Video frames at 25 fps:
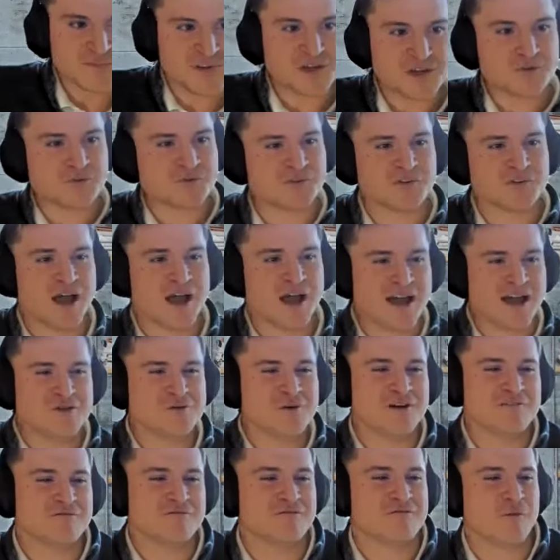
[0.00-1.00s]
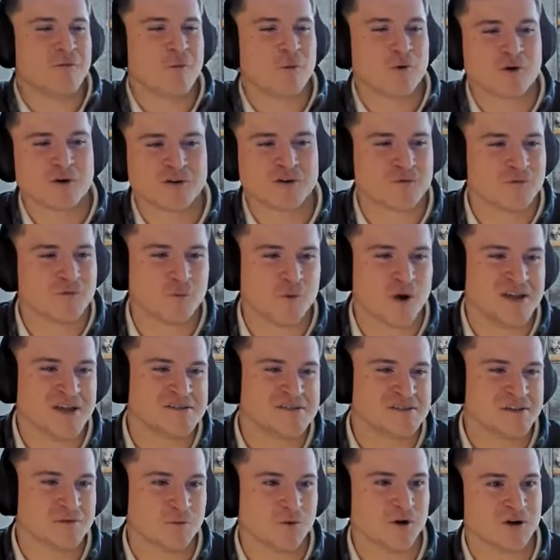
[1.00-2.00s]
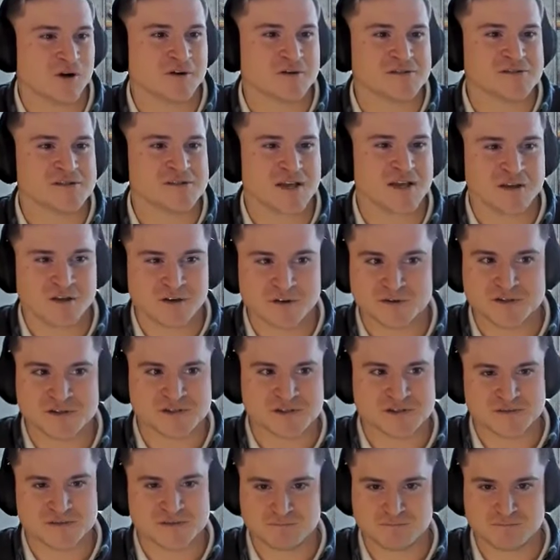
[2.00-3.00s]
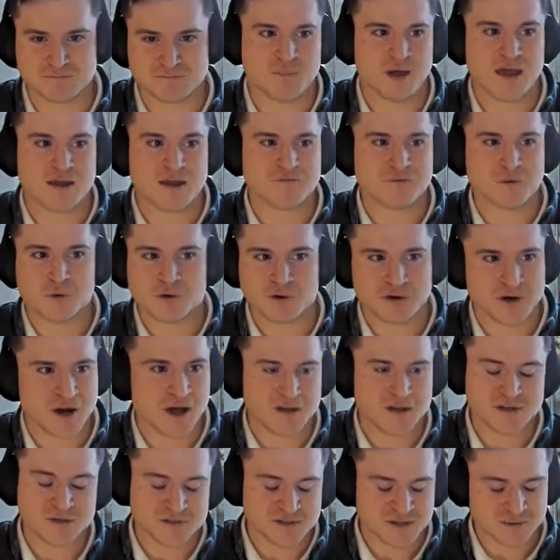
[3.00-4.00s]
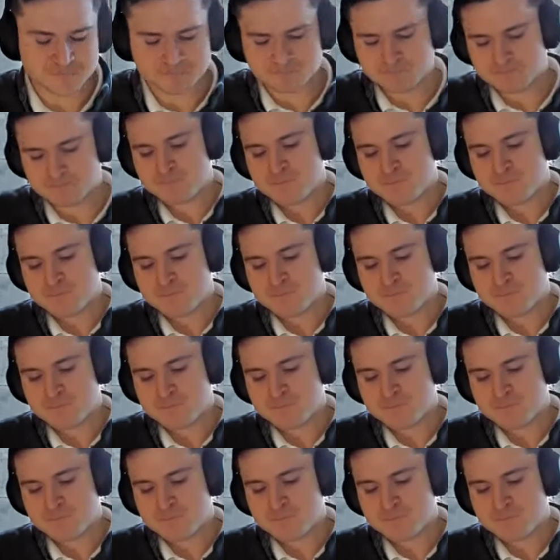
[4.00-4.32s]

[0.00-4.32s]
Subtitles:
You have 4 wasted workers that you're just paying for and not using.